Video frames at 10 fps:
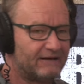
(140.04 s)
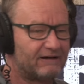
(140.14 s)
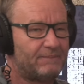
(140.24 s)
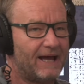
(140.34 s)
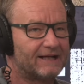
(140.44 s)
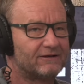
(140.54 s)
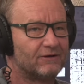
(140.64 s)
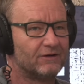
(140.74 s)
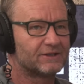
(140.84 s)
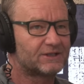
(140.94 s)
Kerry Packer
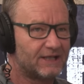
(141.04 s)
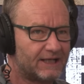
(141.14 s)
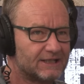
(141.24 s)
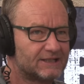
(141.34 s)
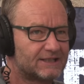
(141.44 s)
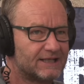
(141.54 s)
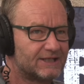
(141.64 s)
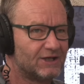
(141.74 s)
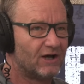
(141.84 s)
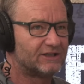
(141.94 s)
on the second
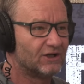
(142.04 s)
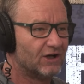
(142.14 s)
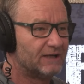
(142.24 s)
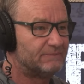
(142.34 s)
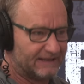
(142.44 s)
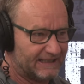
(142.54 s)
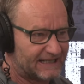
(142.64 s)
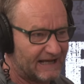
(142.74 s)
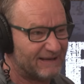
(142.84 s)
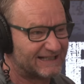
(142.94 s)
season, I died, but then
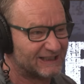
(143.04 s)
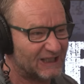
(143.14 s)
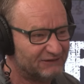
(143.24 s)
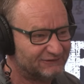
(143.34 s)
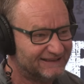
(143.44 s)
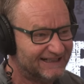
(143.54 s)
came back to life.